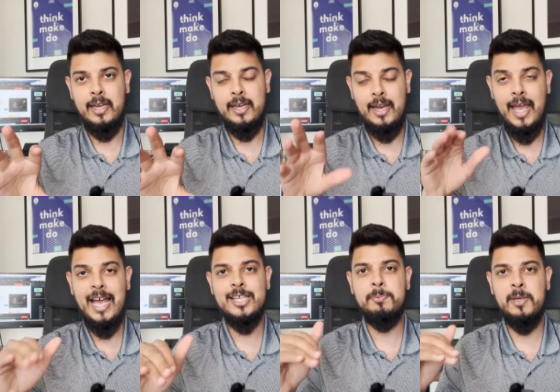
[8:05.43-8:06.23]
it
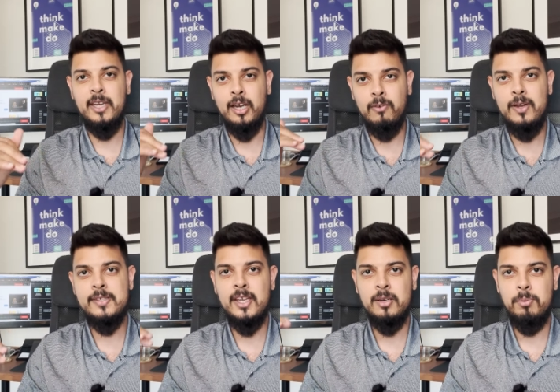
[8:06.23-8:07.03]
has been
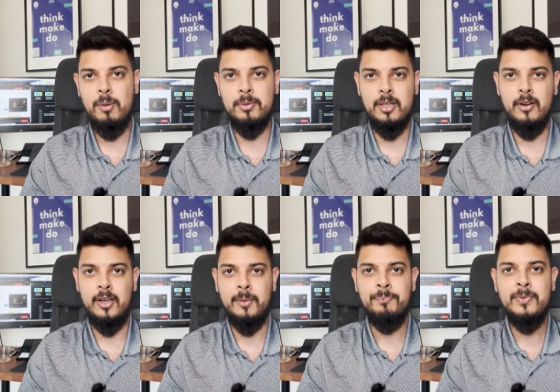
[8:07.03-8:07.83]
increasing in
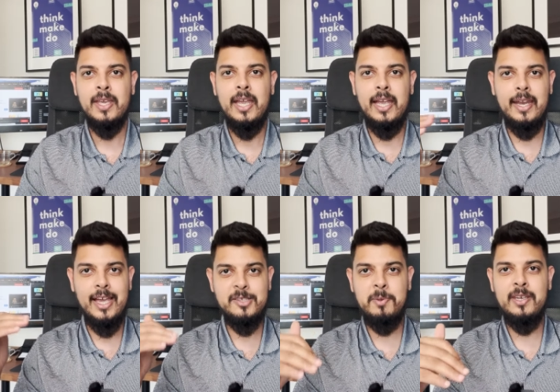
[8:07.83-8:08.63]
popularity. It
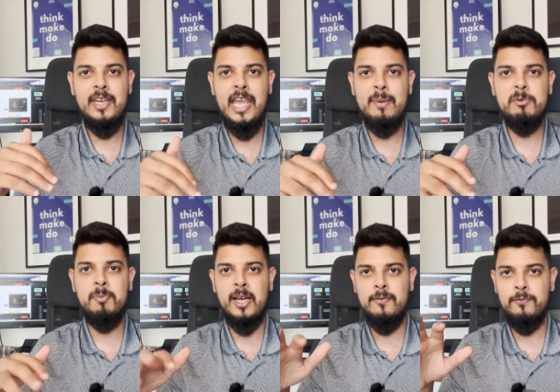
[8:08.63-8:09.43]
has been named
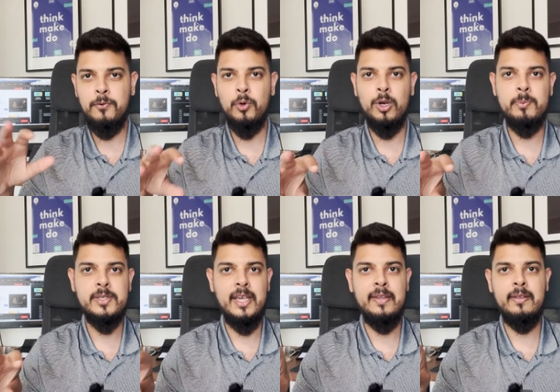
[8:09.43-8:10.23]
by Forbes in the